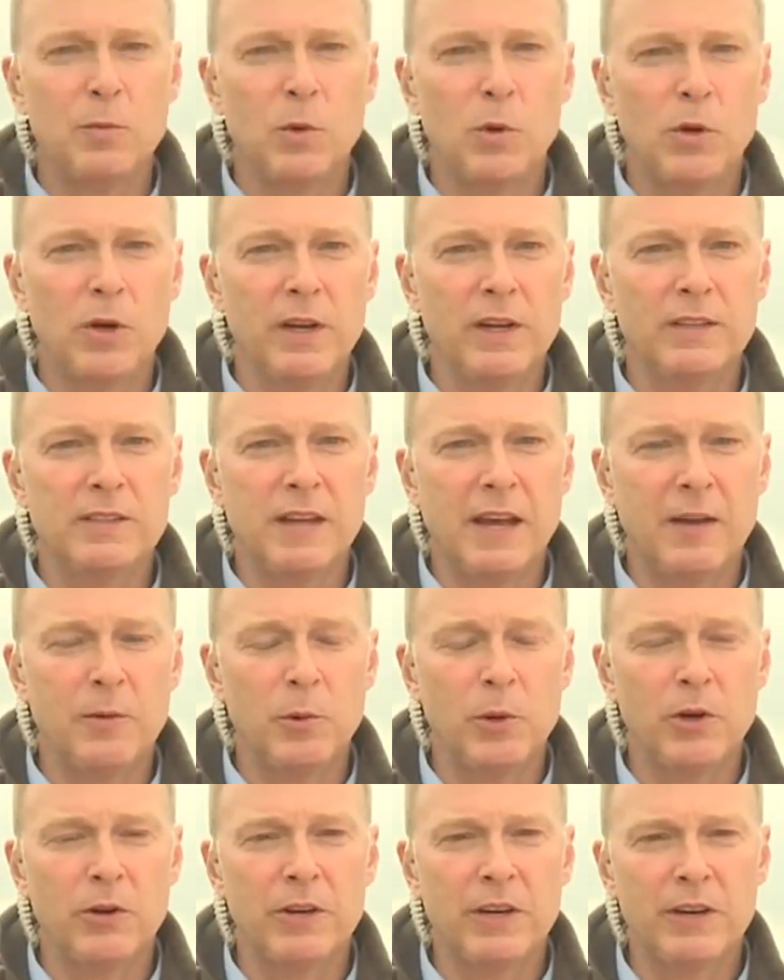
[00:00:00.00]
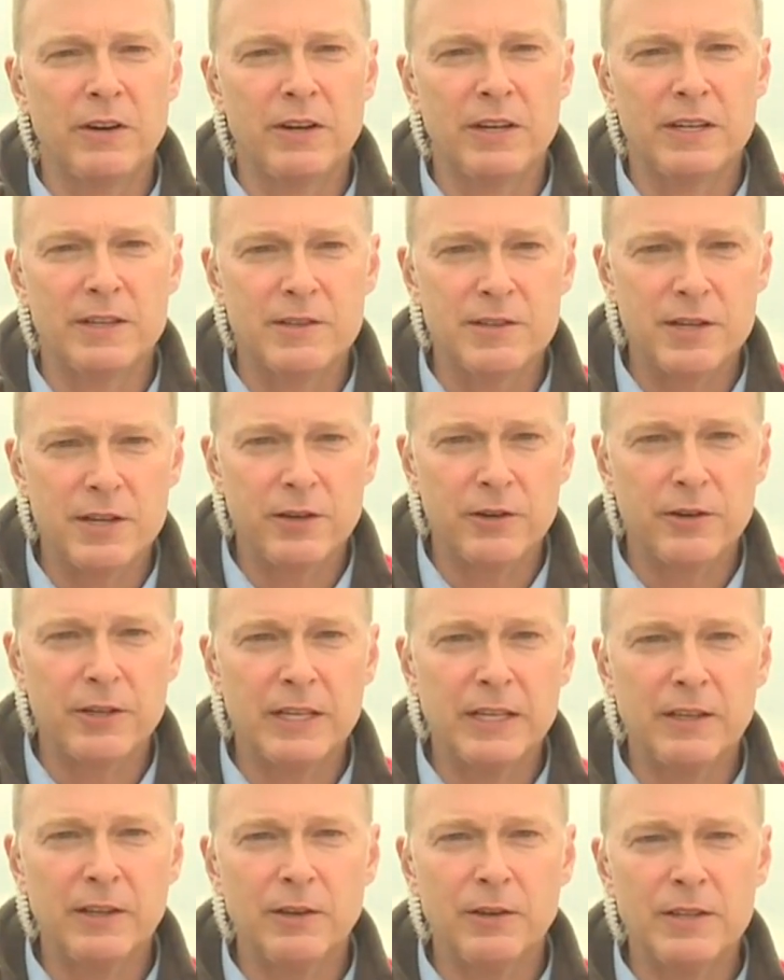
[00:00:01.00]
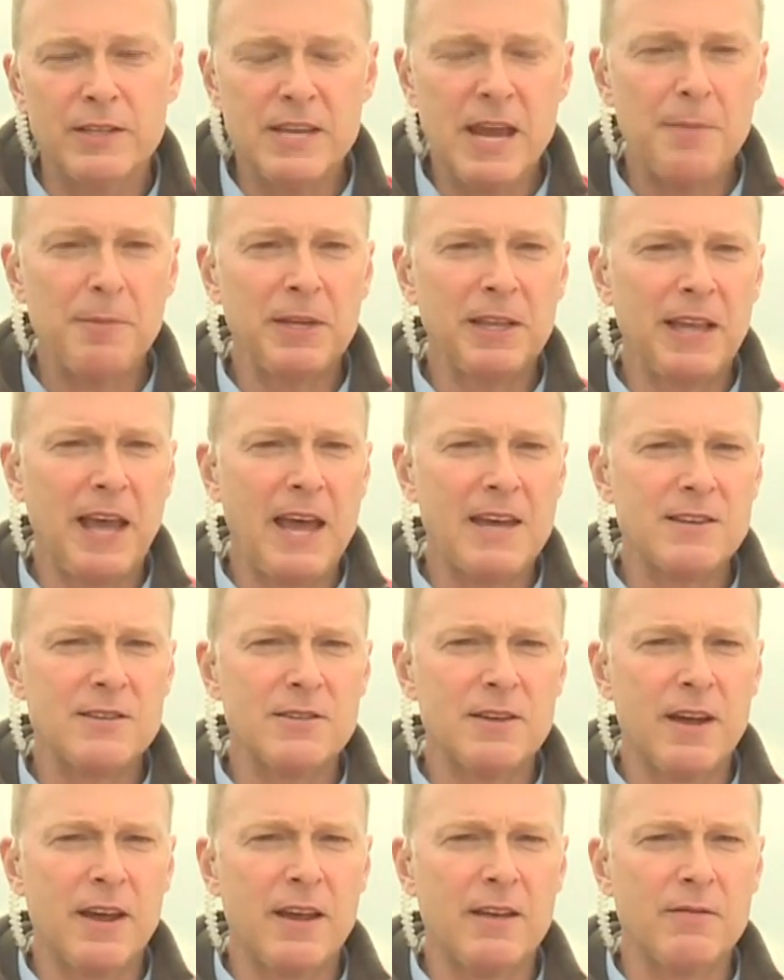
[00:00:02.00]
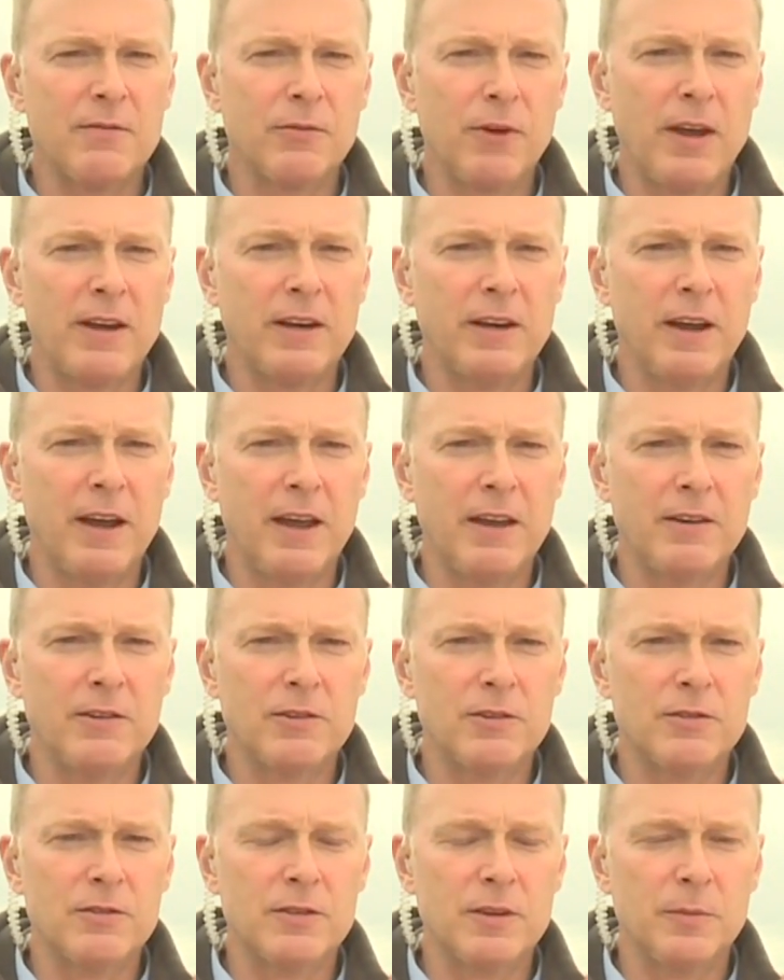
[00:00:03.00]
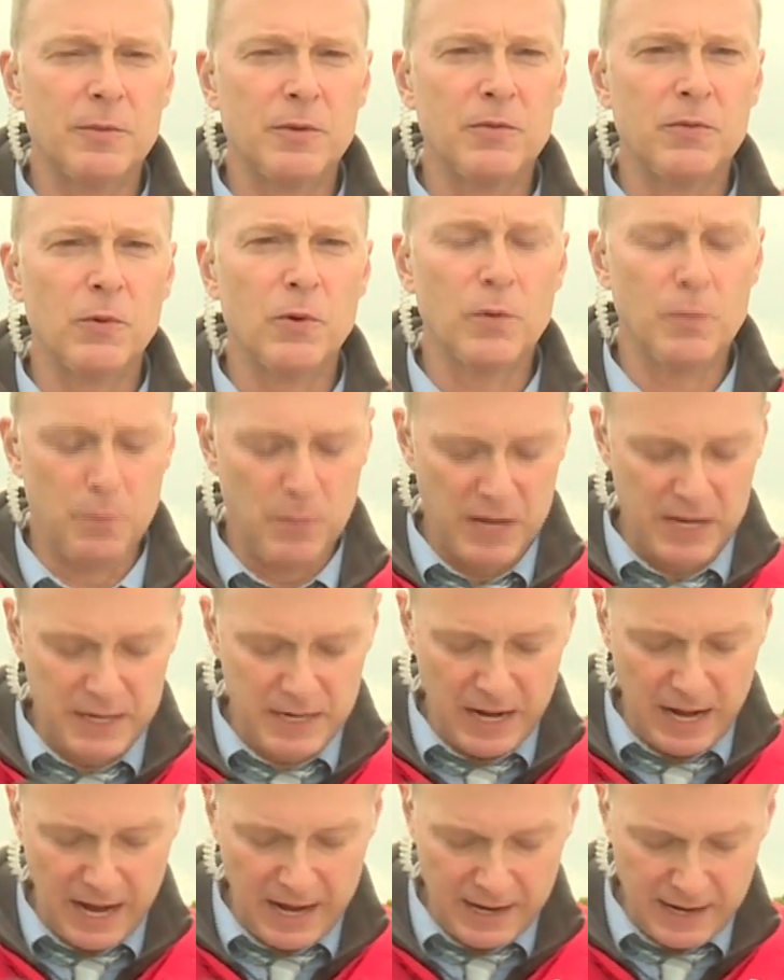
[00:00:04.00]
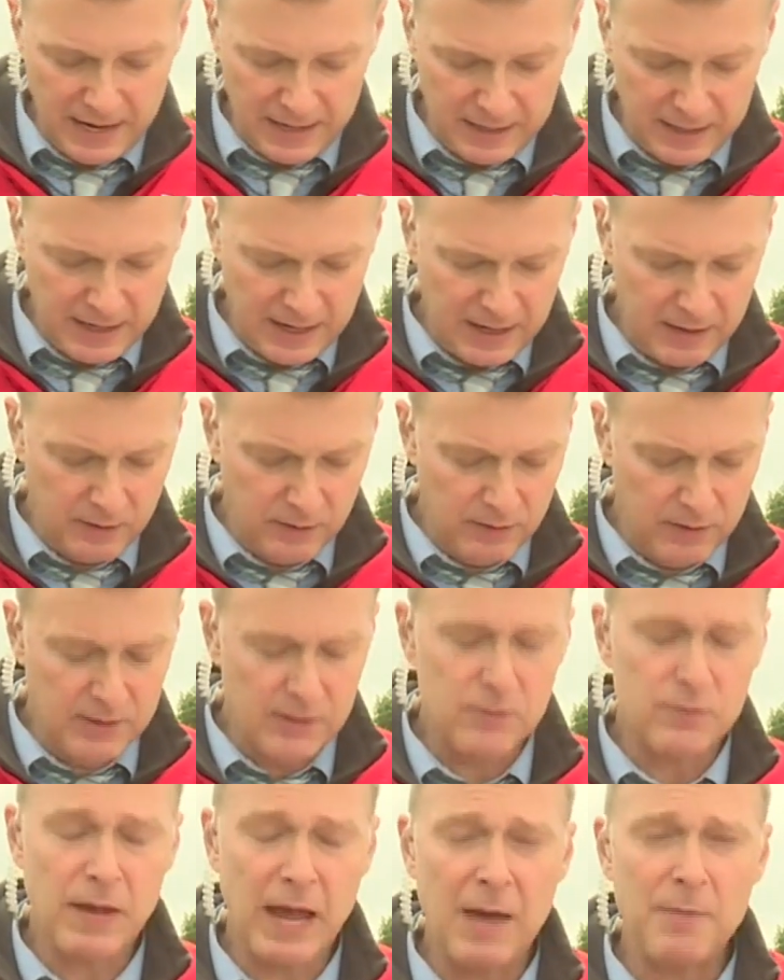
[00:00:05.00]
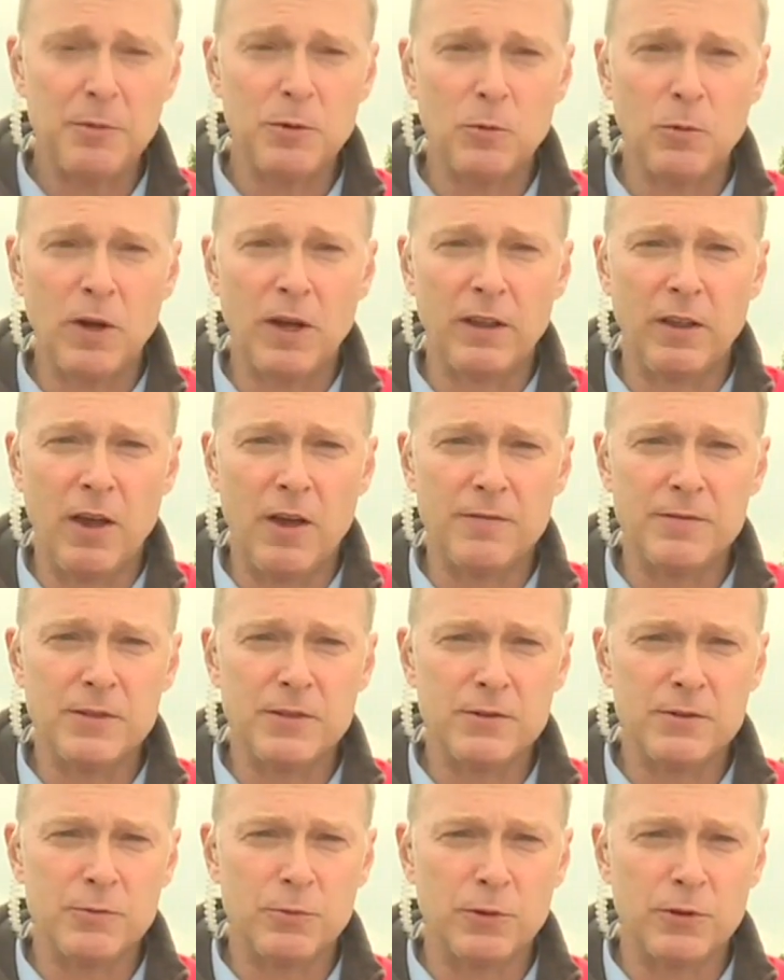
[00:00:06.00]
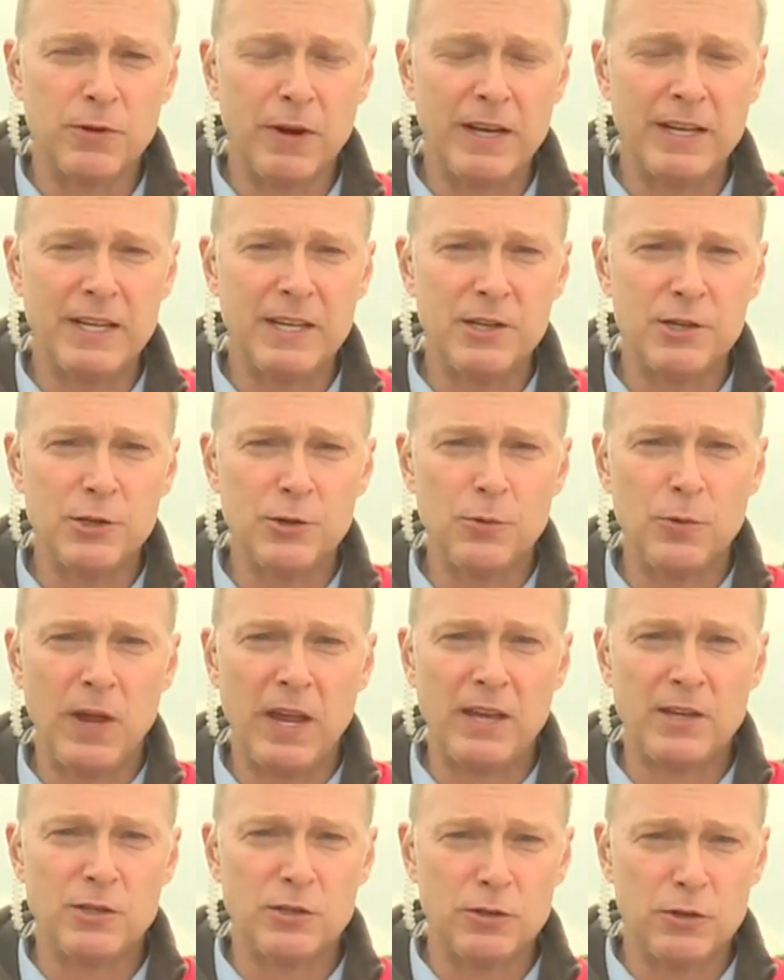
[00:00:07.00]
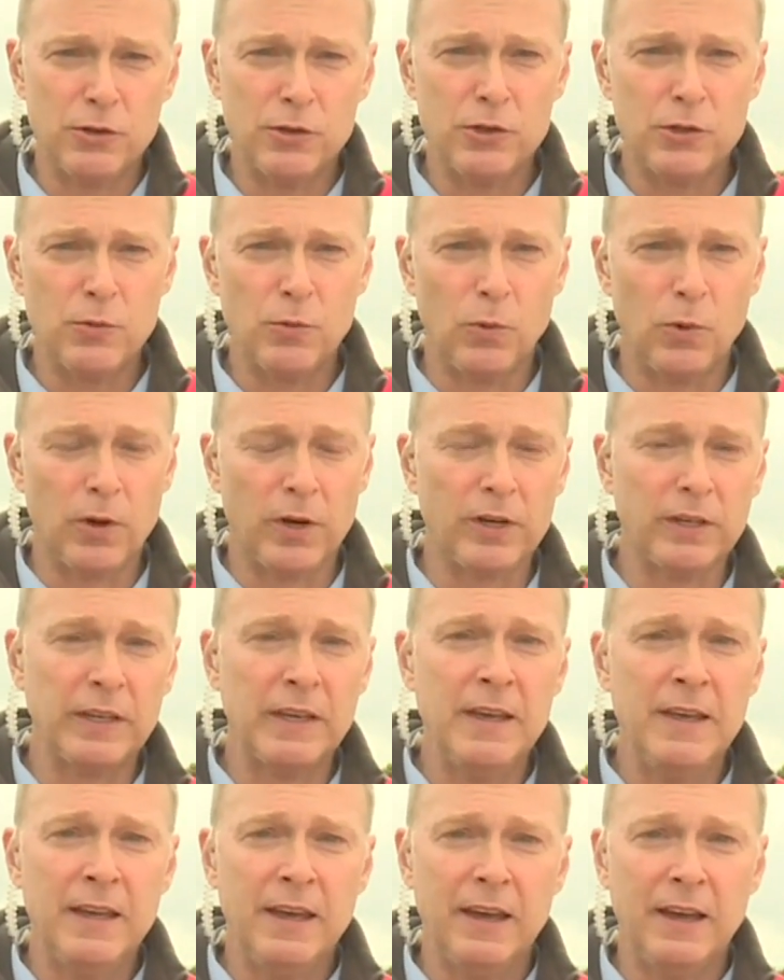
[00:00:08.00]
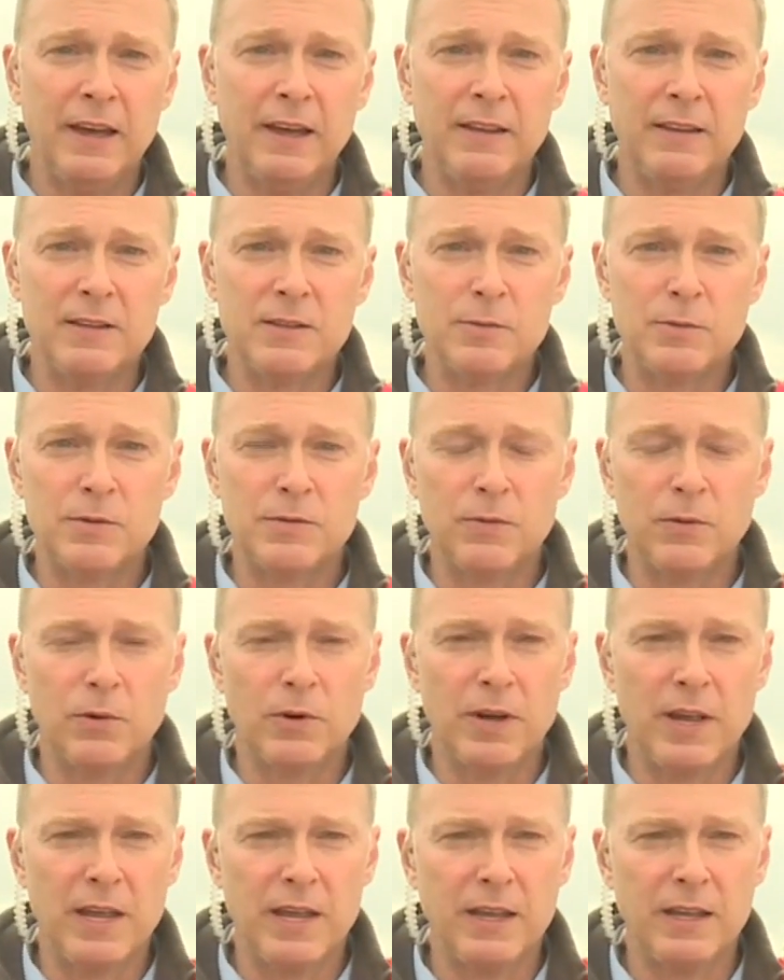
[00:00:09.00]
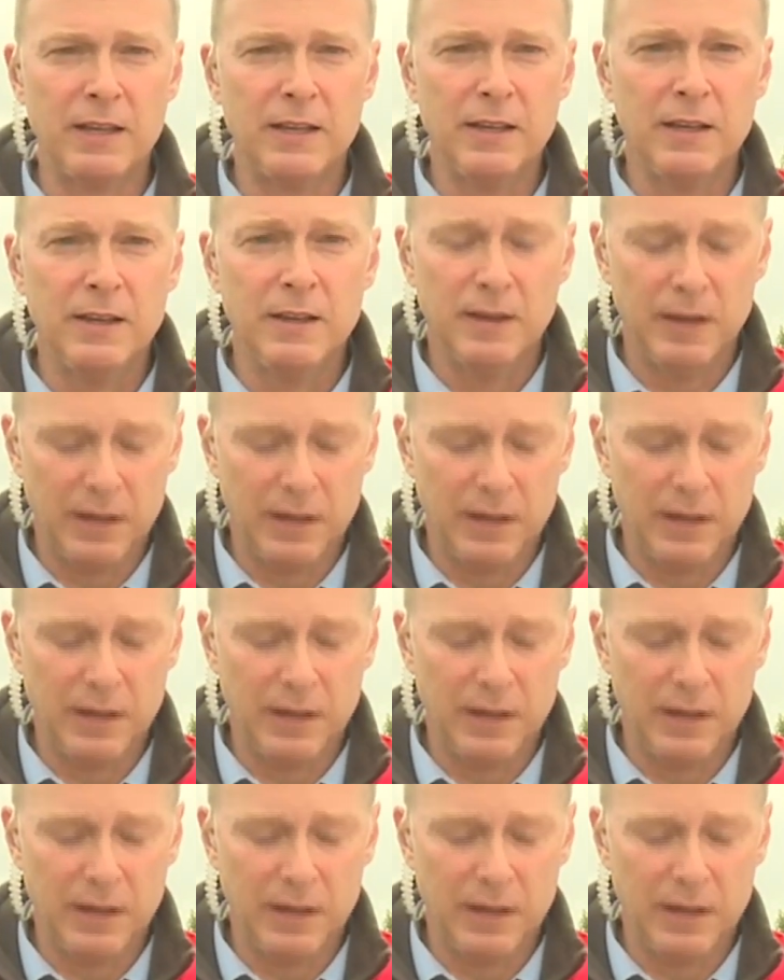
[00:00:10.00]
good morning, Ty. We are here in Cedar Hill. This happened last night, Friday night, just uh, before midnight, and and this happened while officers were trying to issue a search warrant. Uh, this was for a